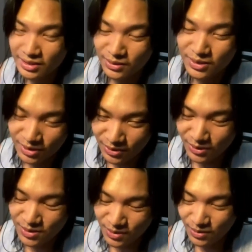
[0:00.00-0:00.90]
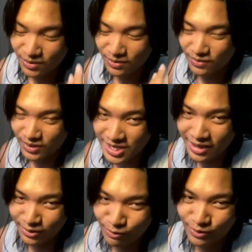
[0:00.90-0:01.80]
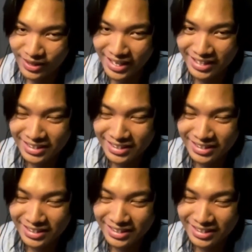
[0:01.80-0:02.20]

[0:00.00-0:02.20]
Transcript: so you should also watch out for that.